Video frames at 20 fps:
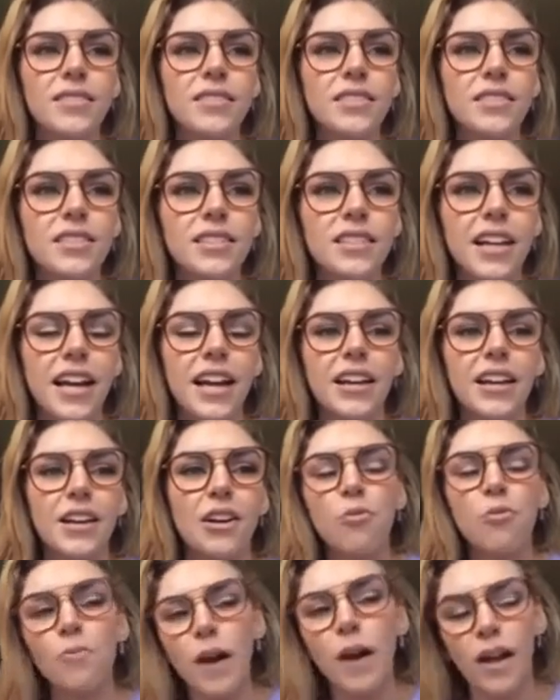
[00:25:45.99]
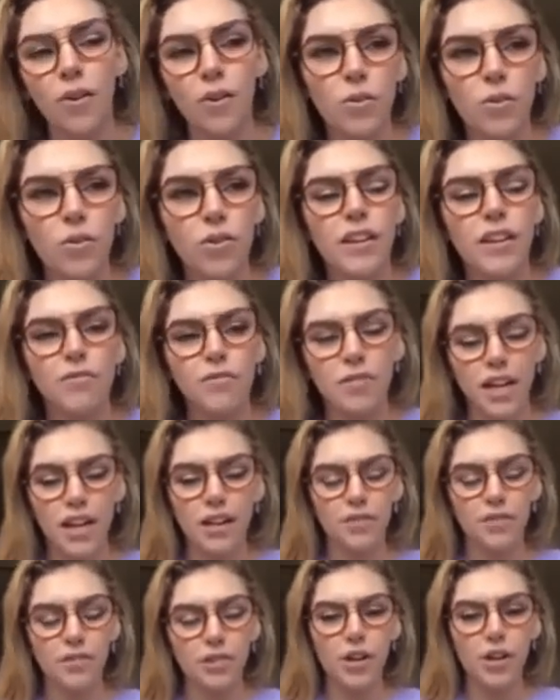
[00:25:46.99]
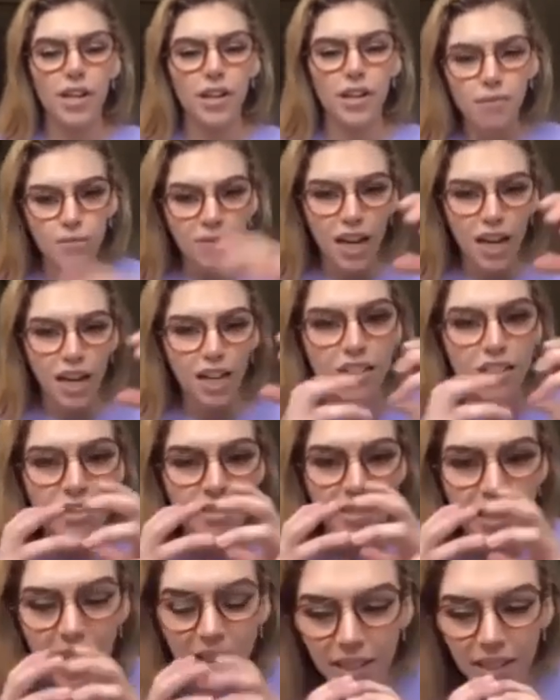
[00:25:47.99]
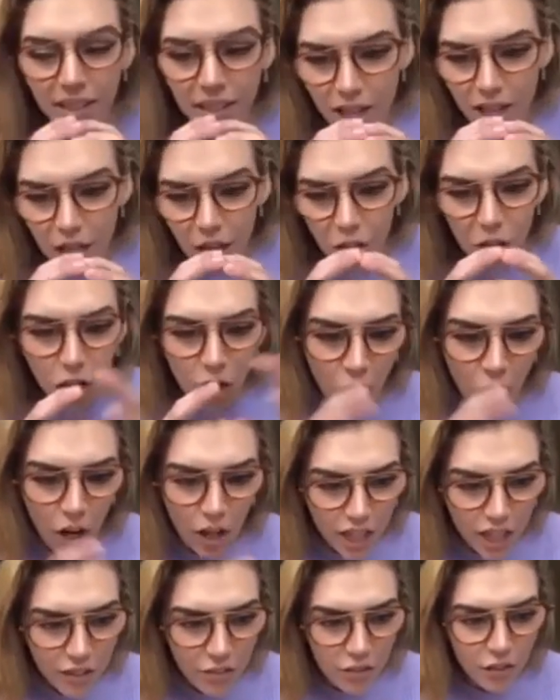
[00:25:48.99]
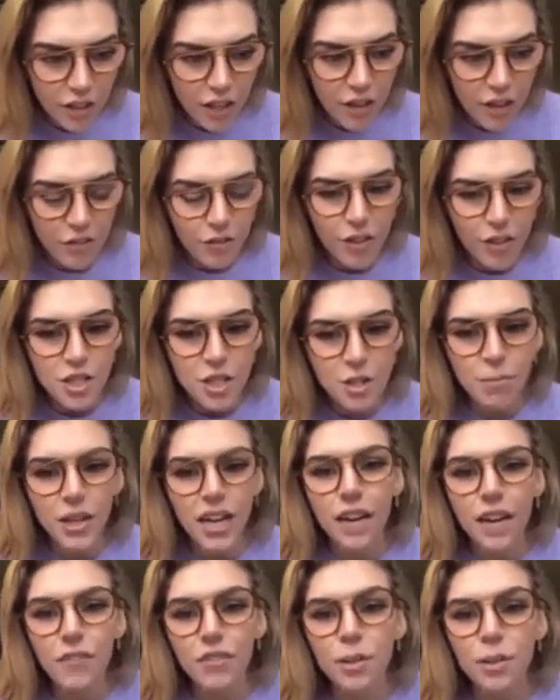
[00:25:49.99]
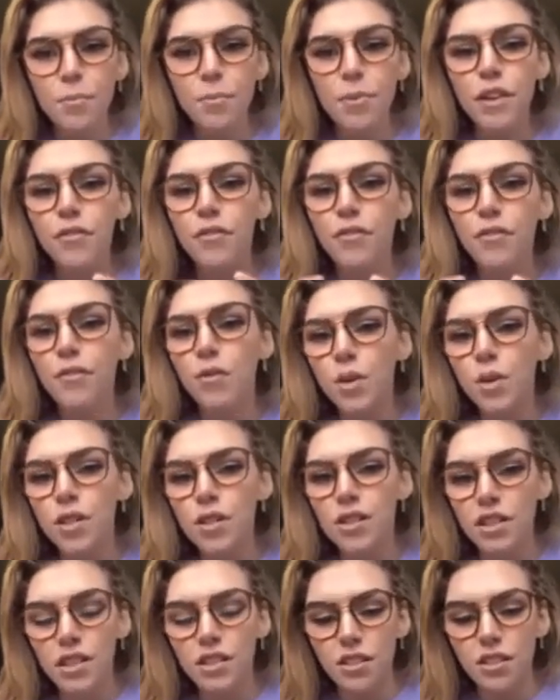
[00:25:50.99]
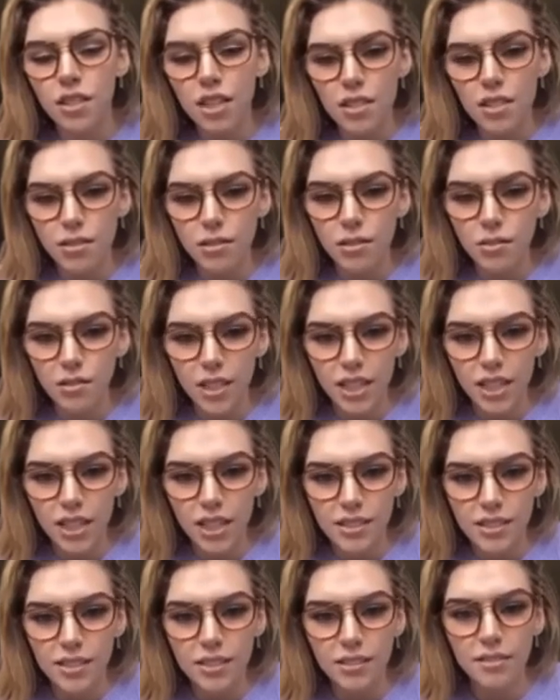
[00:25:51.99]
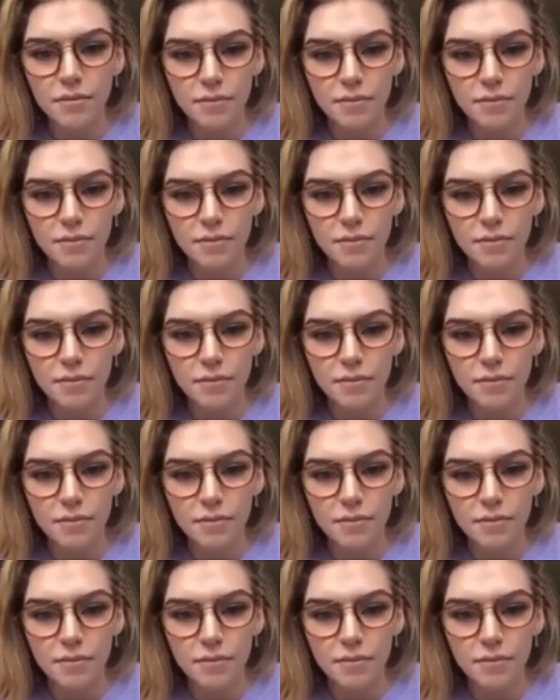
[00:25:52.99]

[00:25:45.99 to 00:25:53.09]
It's like my whole life kind of growing up, kind of just like longing for that friendship and having to be forced into this loneliness.